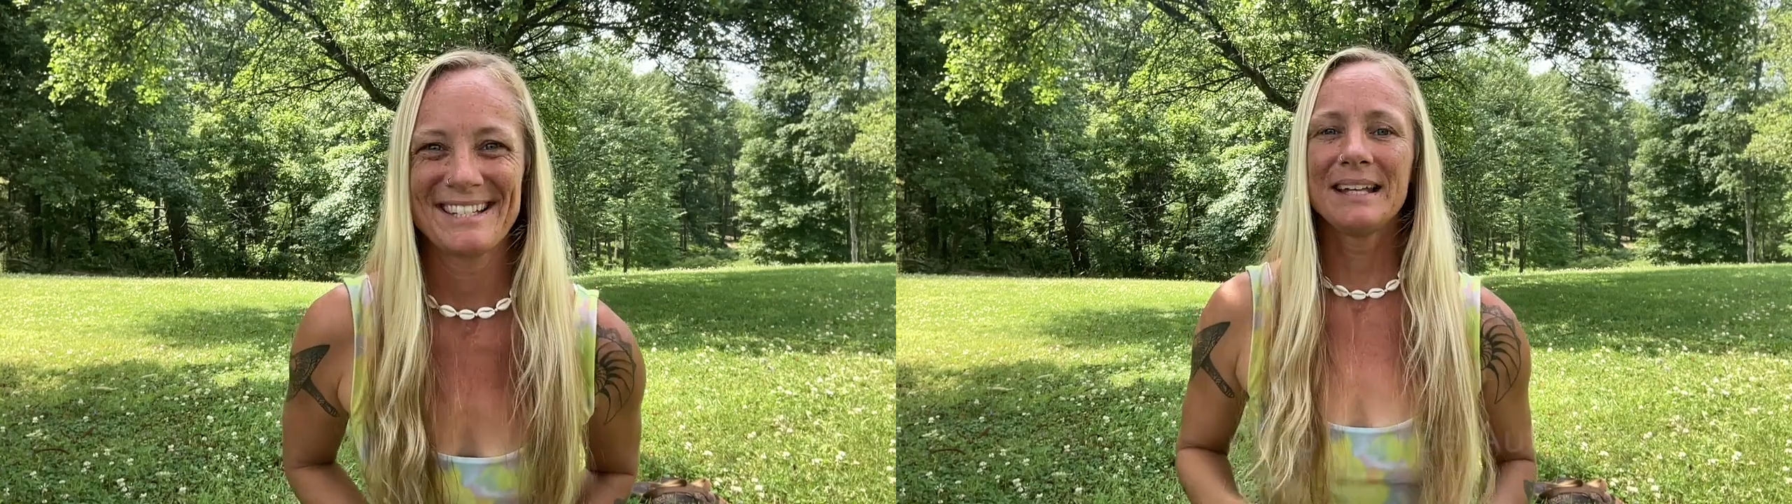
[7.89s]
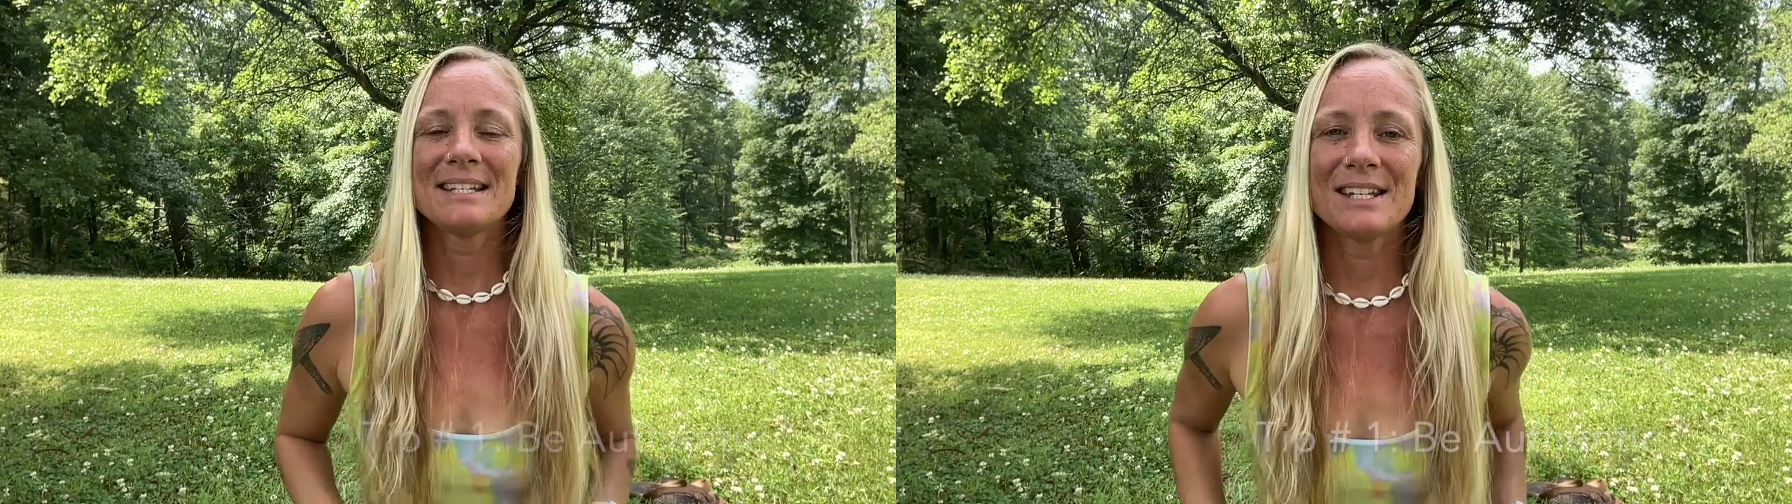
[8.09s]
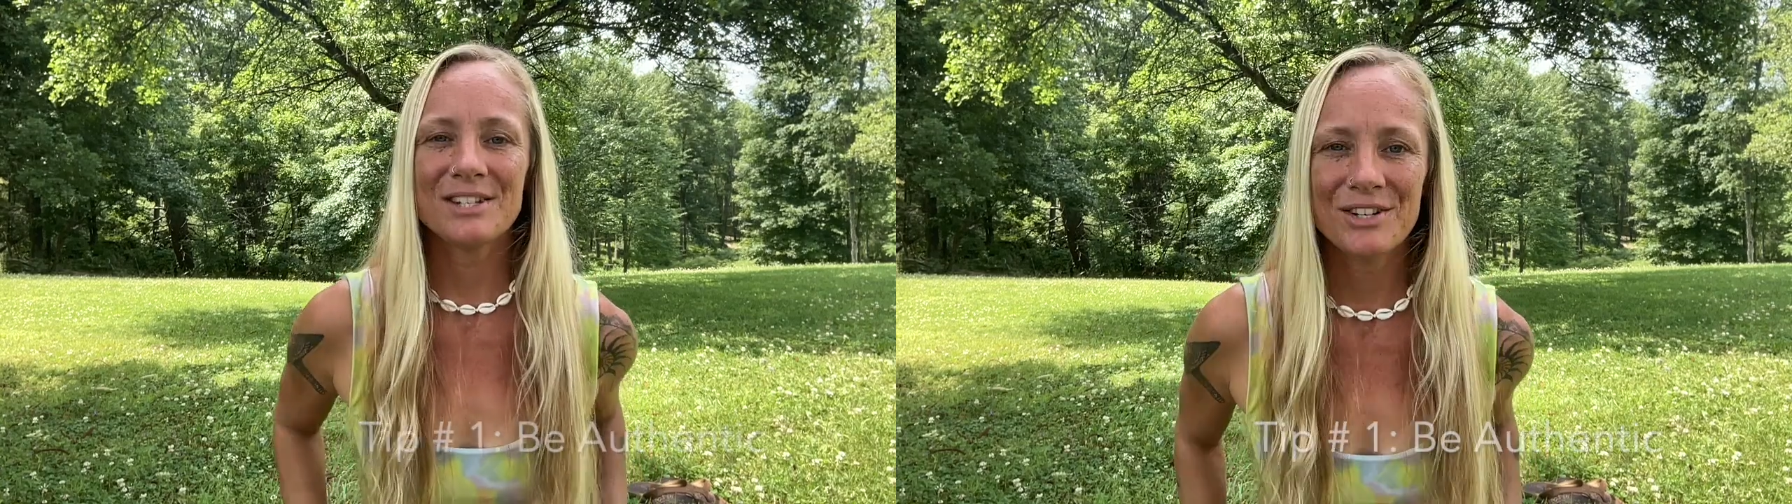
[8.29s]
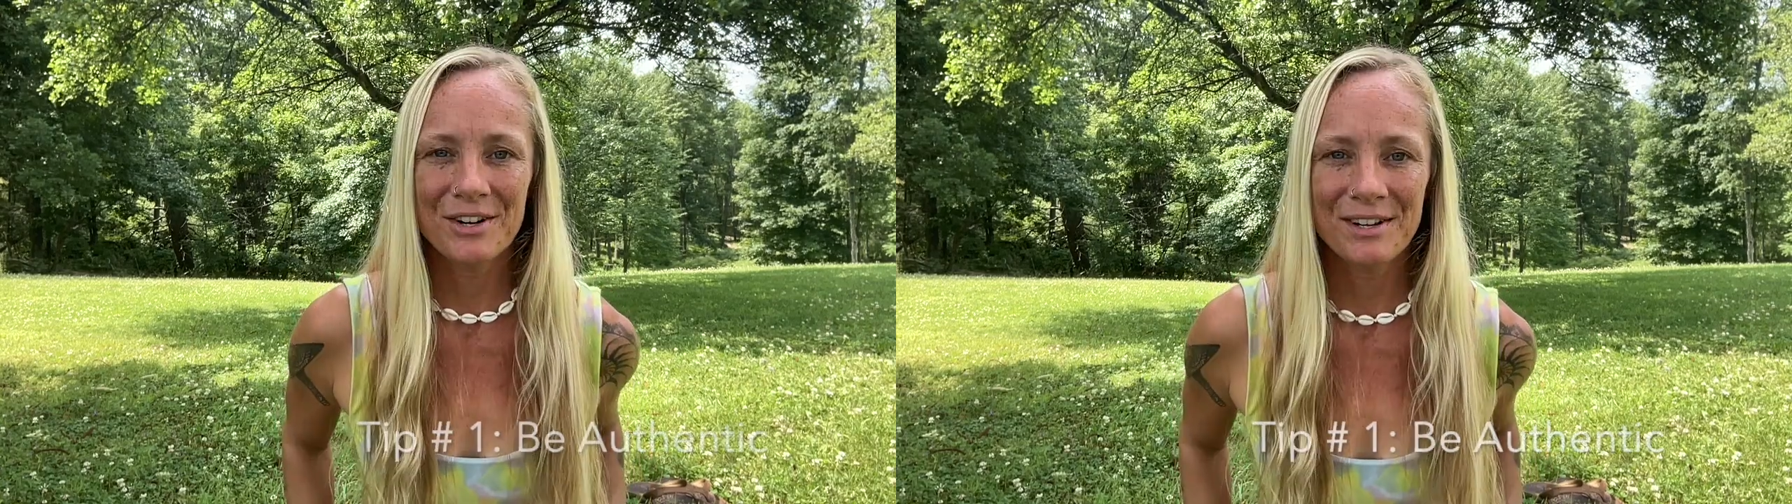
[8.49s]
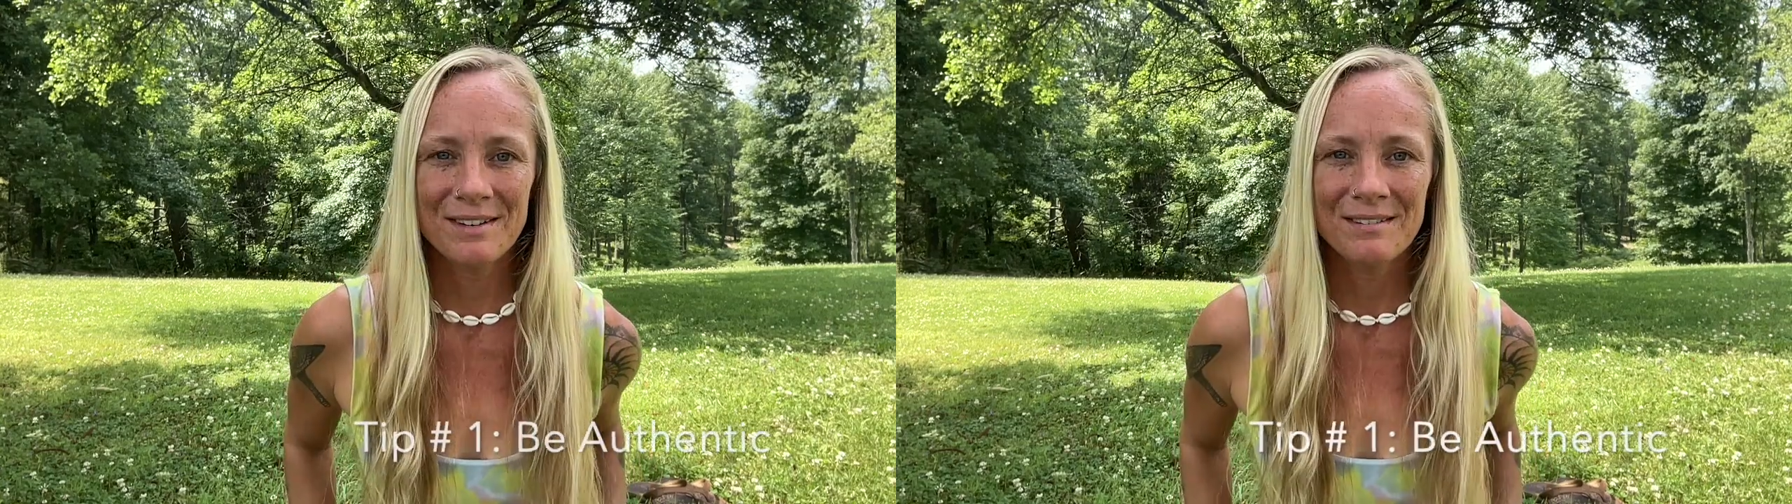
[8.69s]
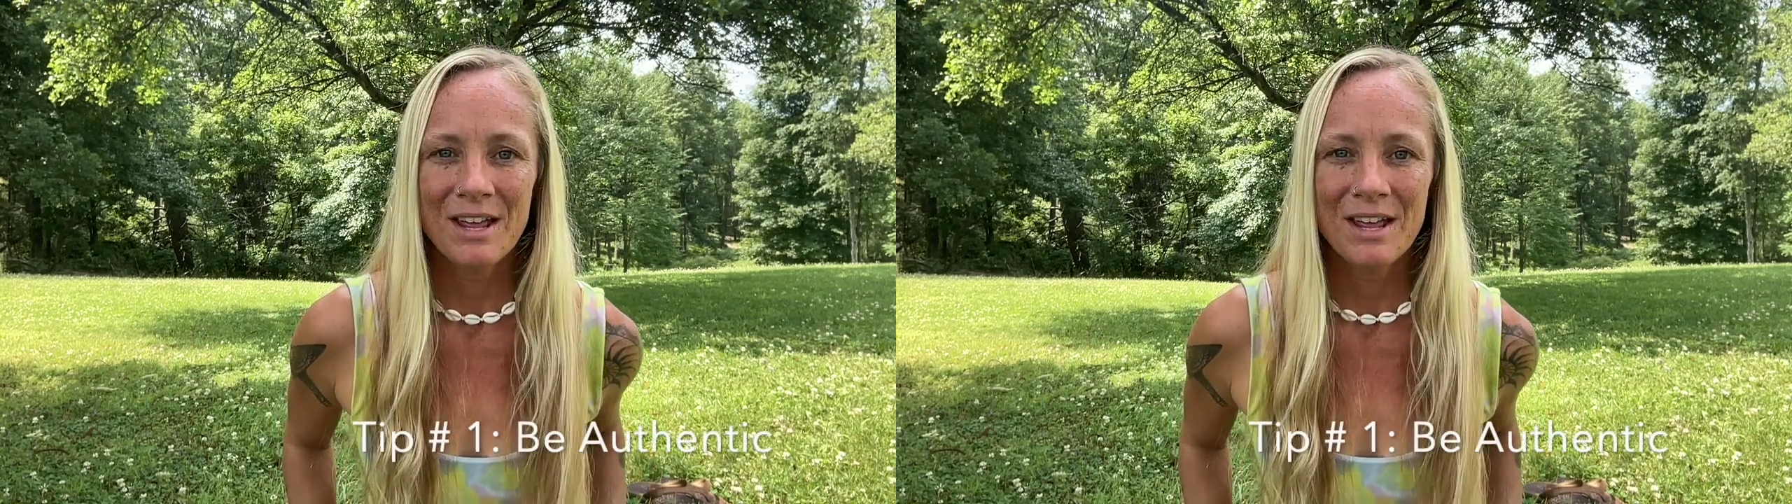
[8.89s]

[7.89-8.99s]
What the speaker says: Let's get started.